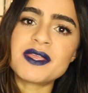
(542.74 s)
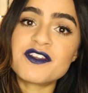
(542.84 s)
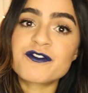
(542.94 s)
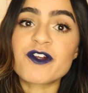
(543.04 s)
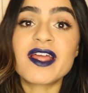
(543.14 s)

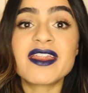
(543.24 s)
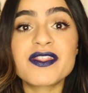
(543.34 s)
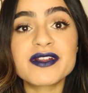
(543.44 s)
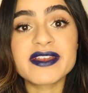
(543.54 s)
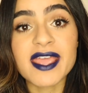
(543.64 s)
me for
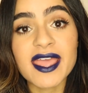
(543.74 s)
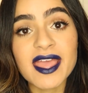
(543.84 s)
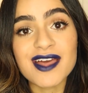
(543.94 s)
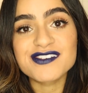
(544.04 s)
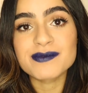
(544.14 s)
another
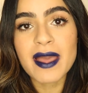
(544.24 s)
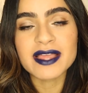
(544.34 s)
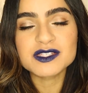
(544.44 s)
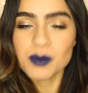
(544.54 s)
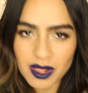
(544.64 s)
day of
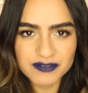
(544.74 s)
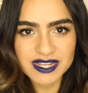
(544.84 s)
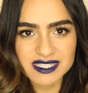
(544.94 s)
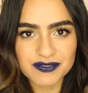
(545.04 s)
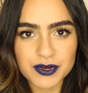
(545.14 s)
my 12
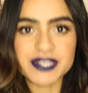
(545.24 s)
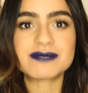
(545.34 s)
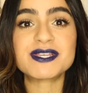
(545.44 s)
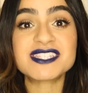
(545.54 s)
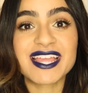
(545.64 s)
days of
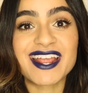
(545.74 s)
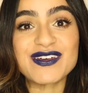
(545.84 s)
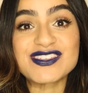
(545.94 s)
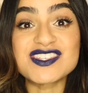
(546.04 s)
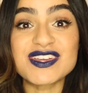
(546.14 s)
Christmas and I
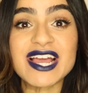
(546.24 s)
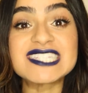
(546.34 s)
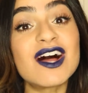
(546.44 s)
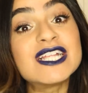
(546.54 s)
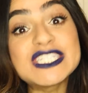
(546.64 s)
will see you
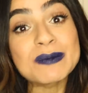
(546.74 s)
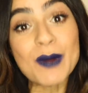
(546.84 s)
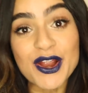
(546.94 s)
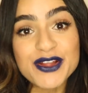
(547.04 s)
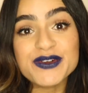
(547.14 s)
guys all
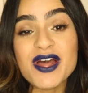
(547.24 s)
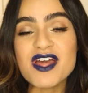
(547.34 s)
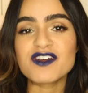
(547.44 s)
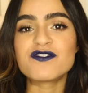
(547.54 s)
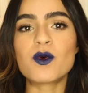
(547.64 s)
tomorrow
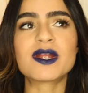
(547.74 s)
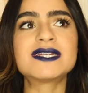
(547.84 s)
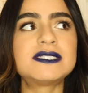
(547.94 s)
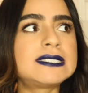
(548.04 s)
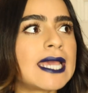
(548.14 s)

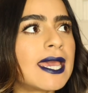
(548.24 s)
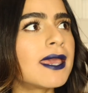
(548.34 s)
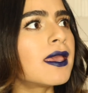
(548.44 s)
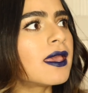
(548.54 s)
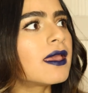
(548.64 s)
for
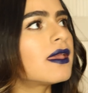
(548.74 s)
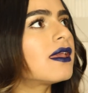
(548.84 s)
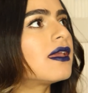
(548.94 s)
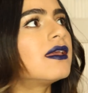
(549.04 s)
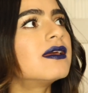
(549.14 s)

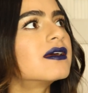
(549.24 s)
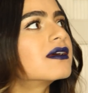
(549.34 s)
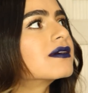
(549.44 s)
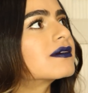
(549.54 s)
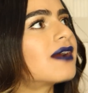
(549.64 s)
day...
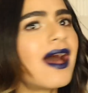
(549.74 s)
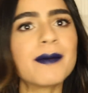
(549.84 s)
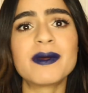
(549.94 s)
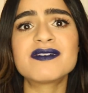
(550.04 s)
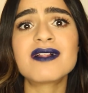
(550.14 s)

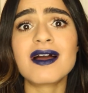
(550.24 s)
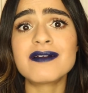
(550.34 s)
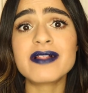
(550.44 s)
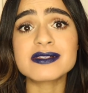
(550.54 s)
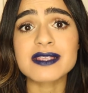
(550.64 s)
Crap, I've,
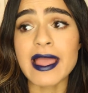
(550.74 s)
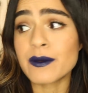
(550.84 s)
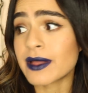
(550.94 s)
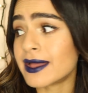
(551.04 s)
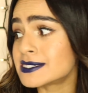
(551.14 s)
I've lost
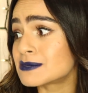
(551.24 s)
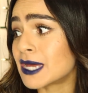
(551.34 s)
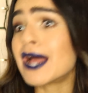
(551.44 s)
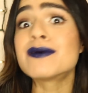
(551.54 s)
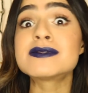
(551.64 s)
count guys,
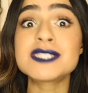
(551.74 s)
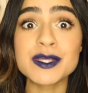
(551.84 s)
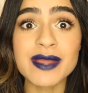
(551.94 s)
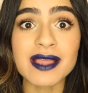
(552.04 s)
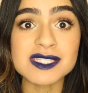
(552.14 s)
but I will see
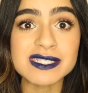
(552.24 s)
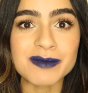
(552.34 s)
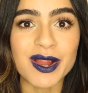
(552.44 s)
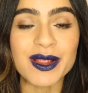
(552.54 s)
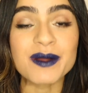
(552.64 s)
you guys
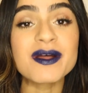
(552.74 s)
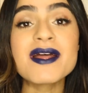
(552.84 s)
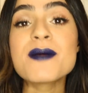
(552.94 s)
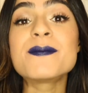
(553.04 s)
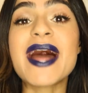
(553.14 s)
tomorrow.
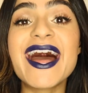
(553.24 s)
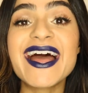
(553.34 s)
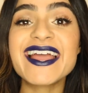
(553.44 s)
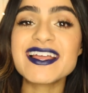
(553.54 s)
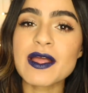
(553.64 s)

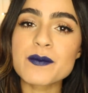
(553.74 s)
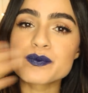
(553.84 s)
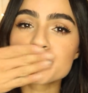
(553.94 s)
Bye!